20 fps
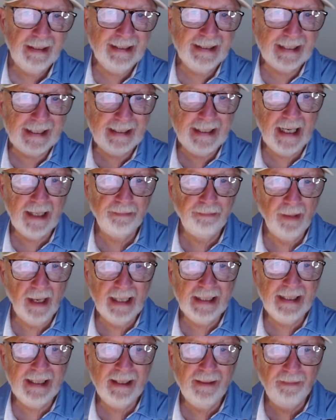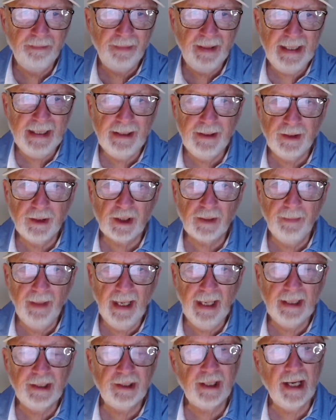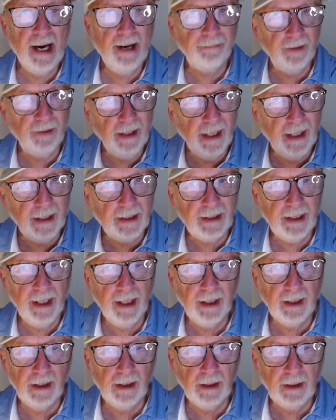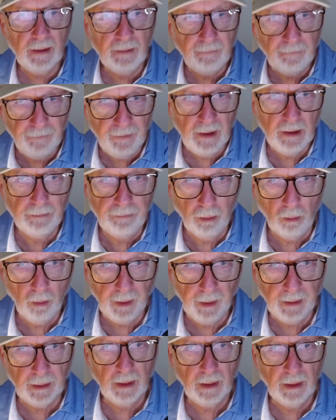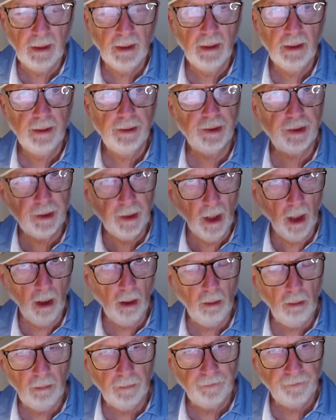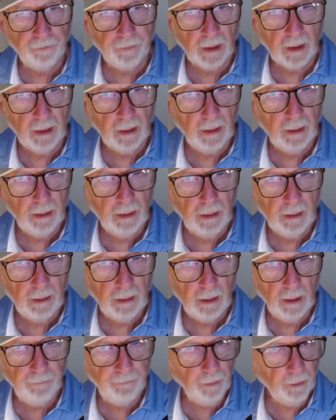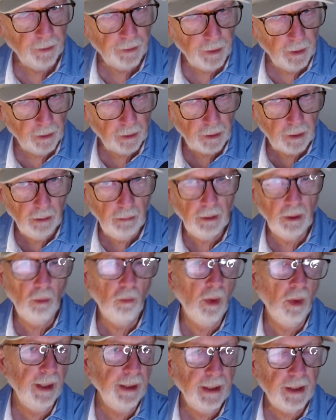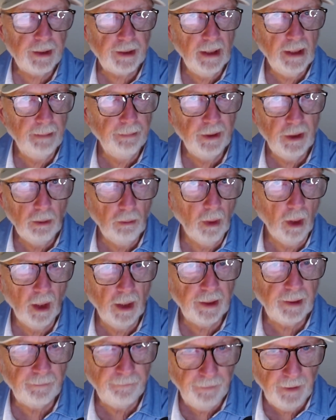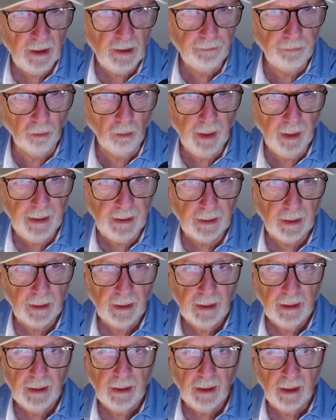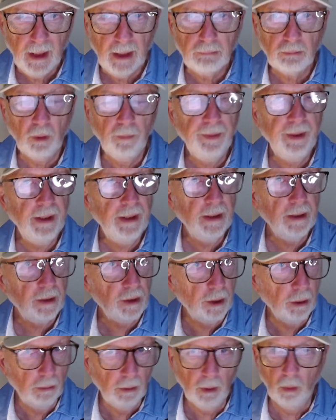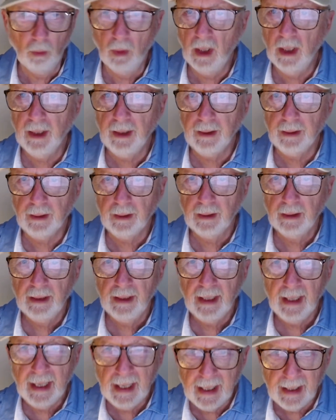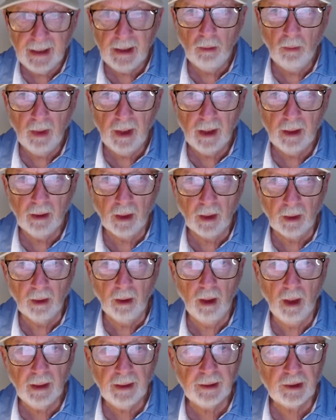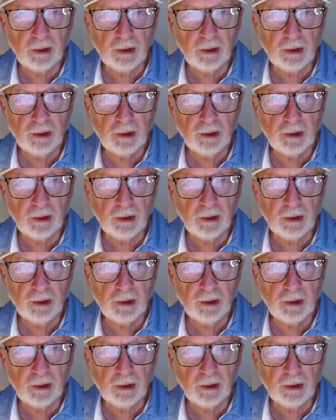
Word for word: is set by the impedance match at the antenna feed point. So, if there is a 2 to 1 SWR at the feed point, it will be 2 to 1 anywhere along a